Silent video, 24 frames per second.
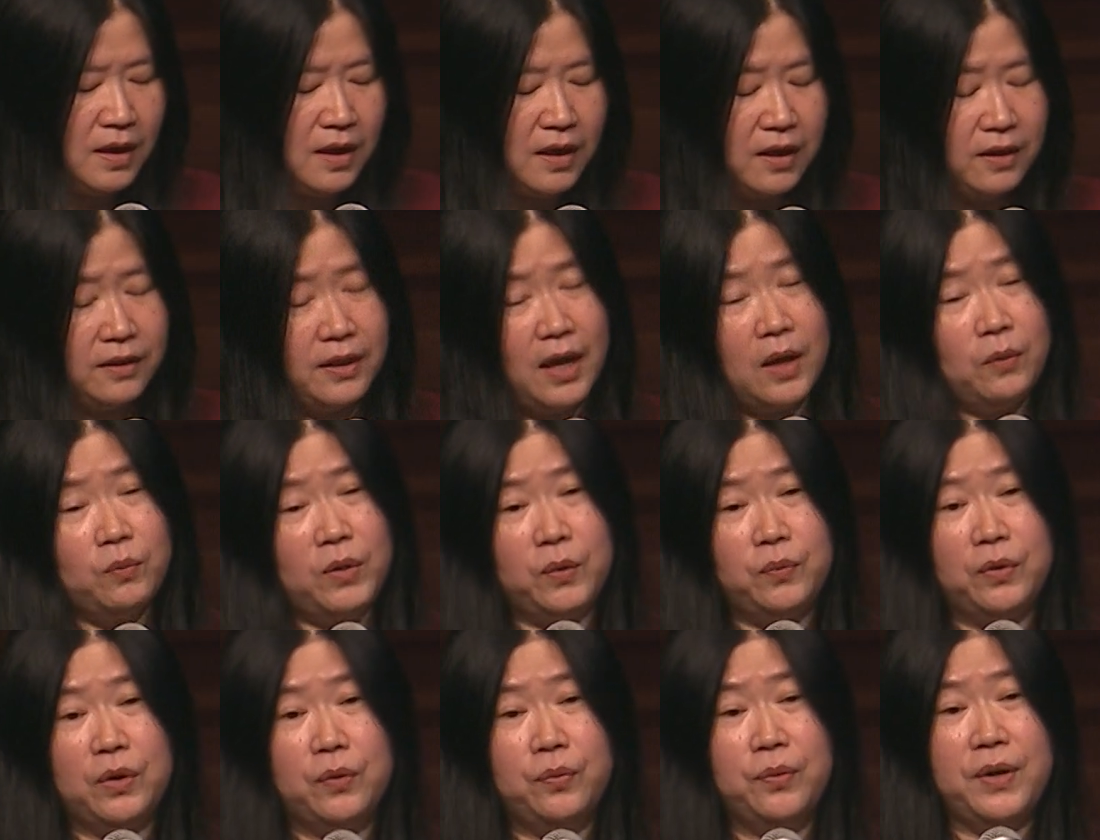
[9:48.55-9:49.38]
Then,
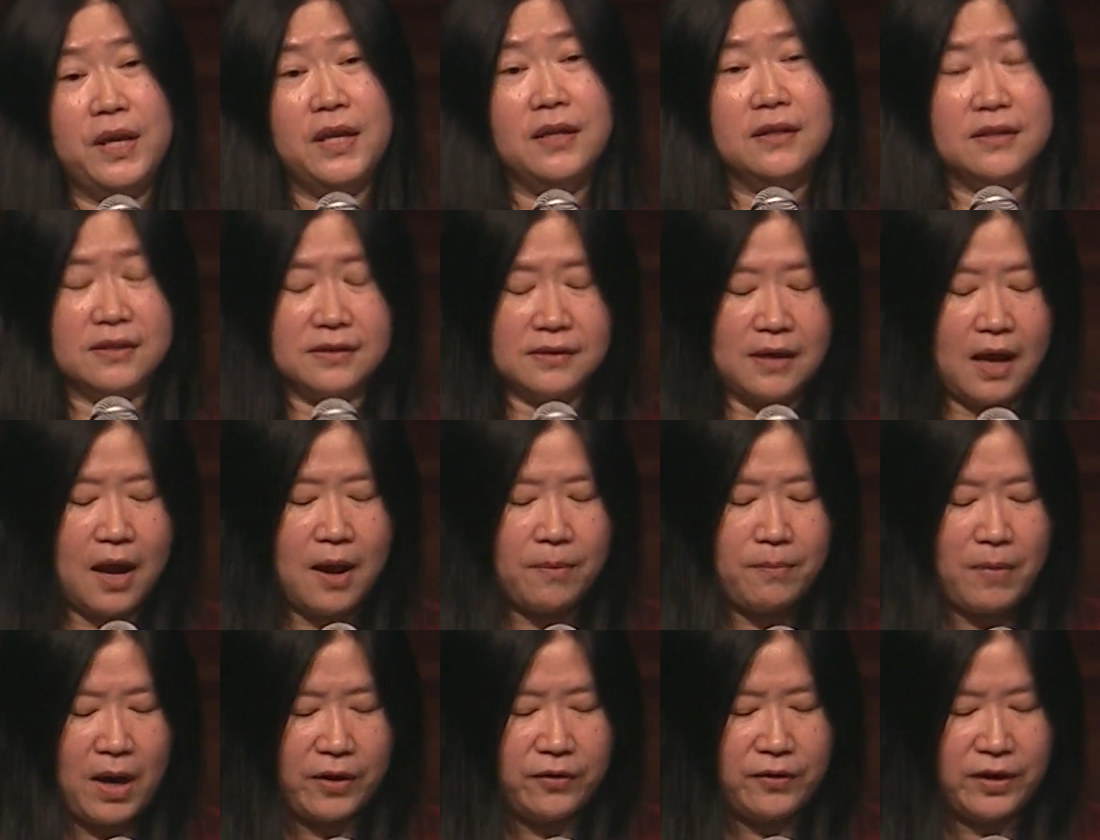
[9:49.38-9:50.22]
when we read Psalm
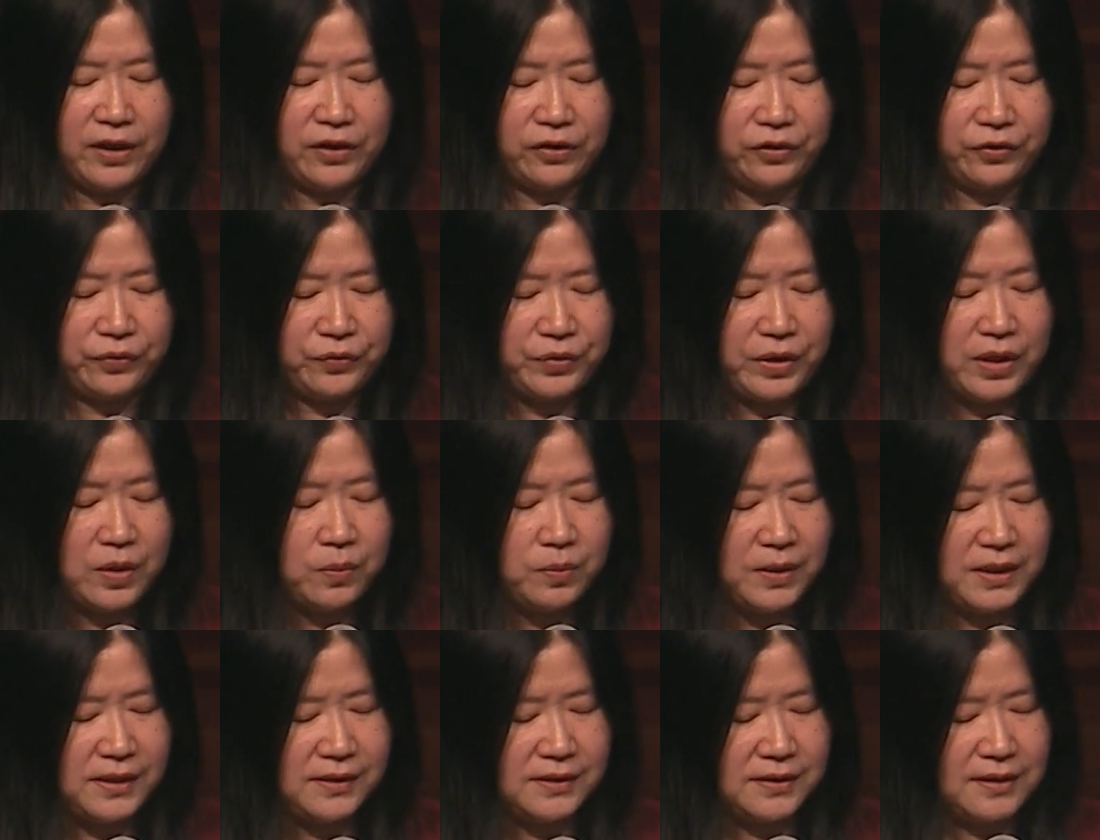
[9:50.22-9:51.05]
103,
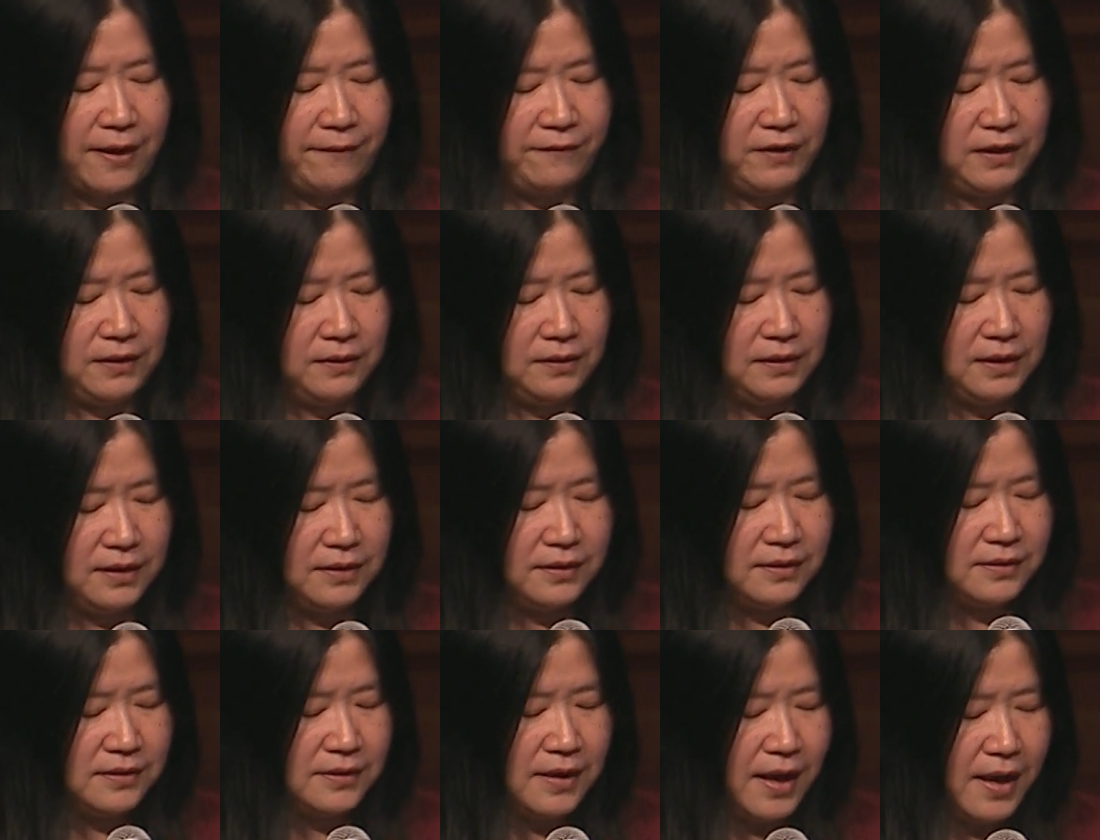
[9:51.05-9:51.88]
verse 7, it
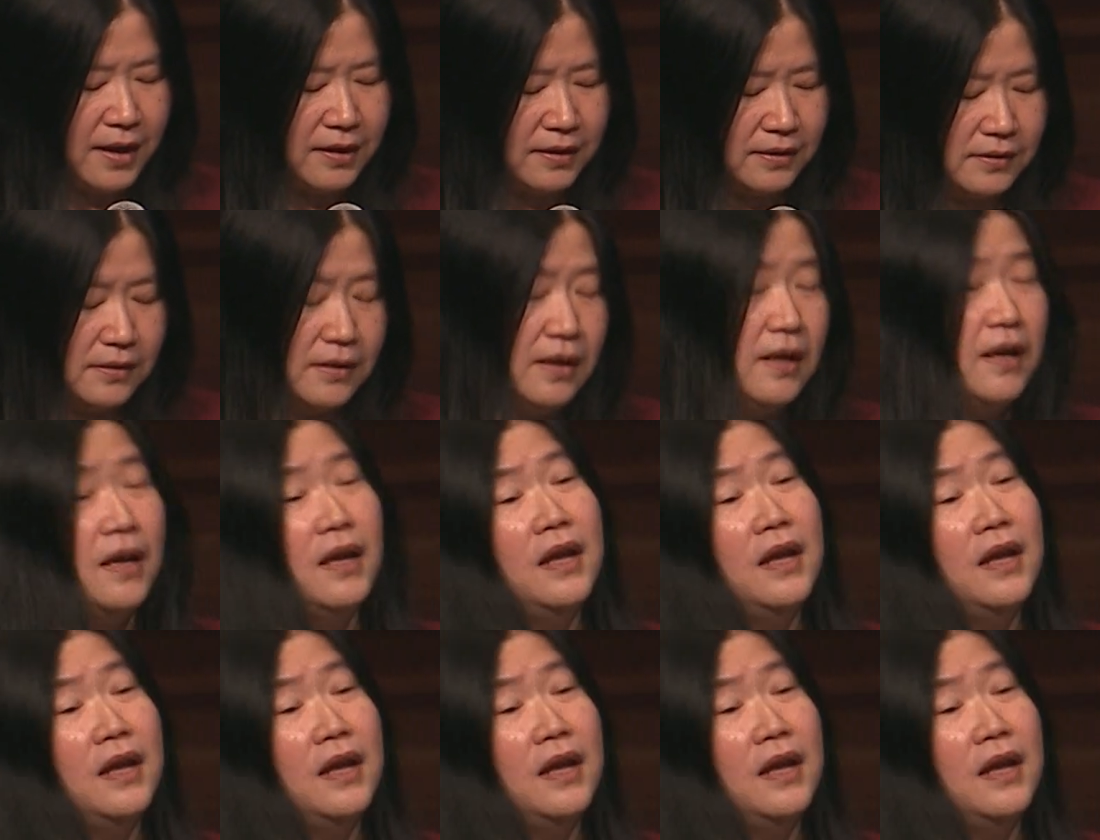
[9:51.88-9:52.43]
says,